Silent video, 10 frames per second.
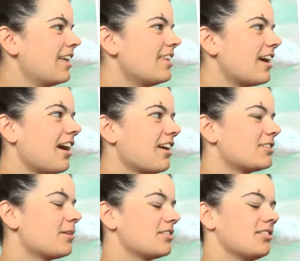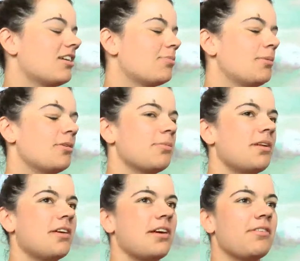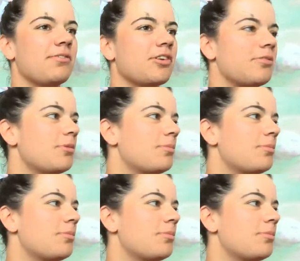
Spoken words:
Yeah, I expect a lot of people to be there, even from